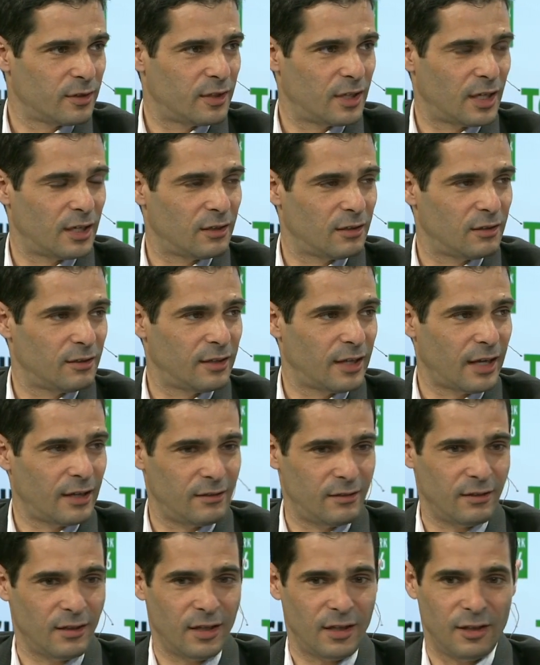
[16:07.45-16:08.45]
then on that
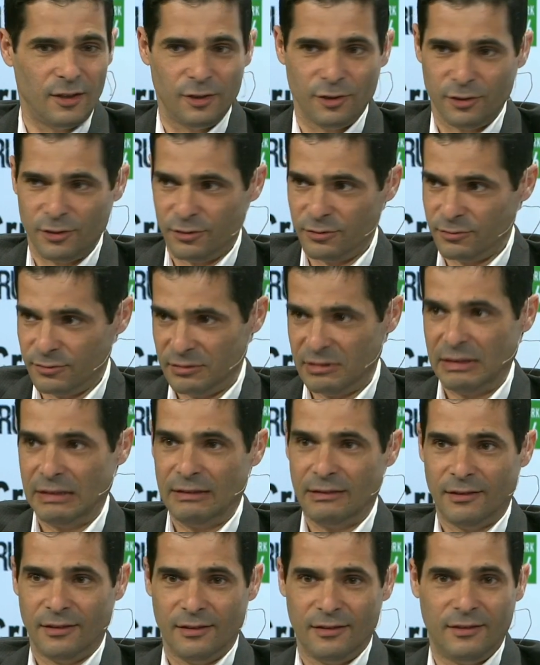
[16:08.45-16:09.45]
day you
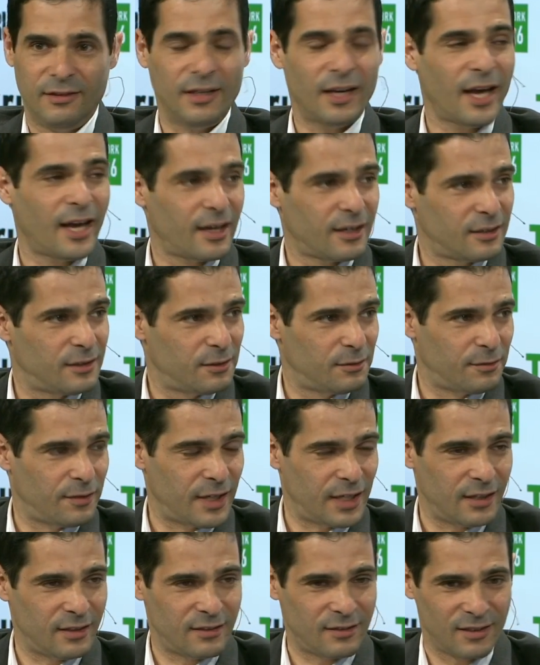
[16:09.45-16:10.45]
deactivate